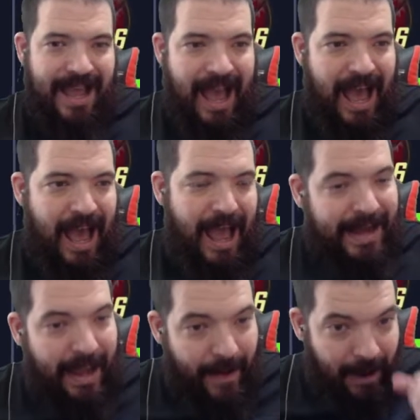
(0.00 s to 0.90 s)
And
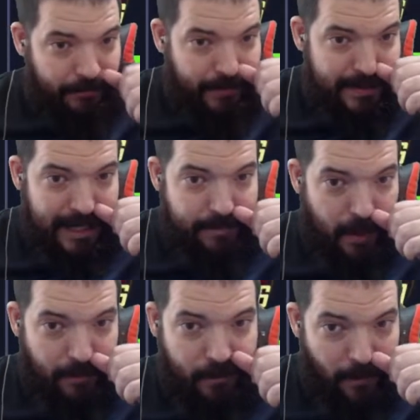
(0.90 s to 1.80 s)
now, out of the team that
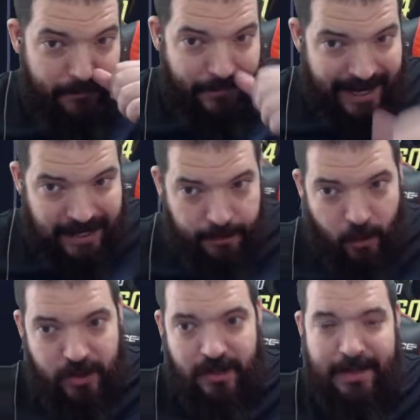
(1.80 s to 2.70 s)
I've got
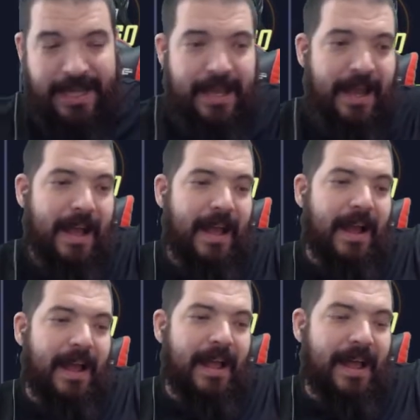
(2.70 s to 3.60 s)
available to me,
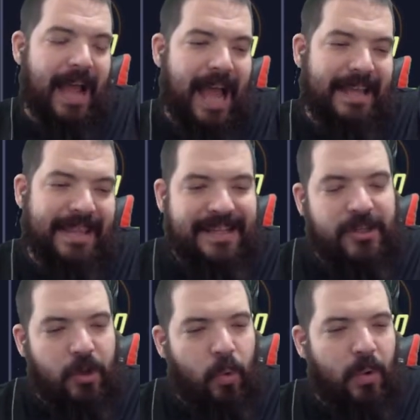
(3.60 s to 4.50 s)
and this
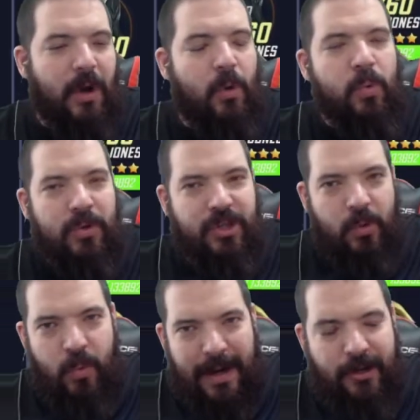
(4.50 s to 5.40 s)
is all also
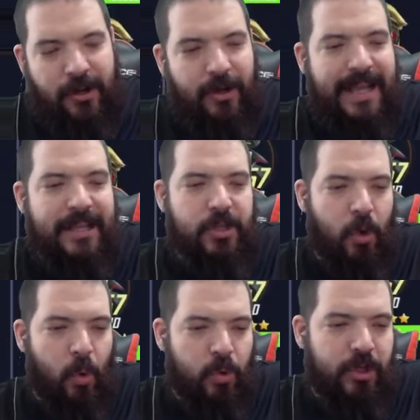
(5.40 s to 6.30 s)
well and good, it's
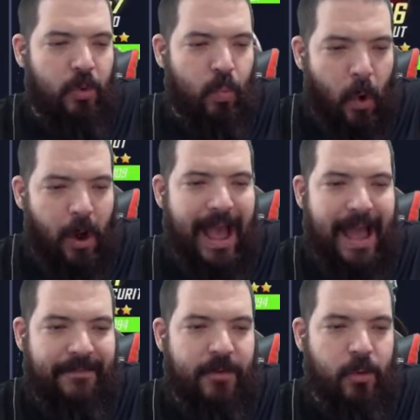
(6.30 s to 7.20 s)
also what
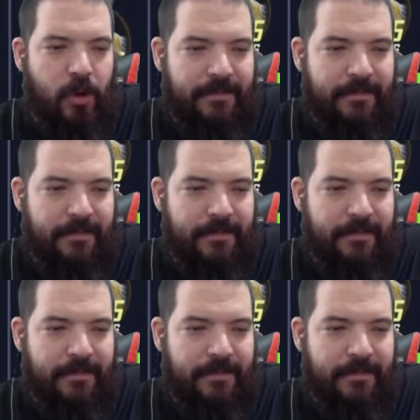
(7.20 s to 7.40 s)
have you got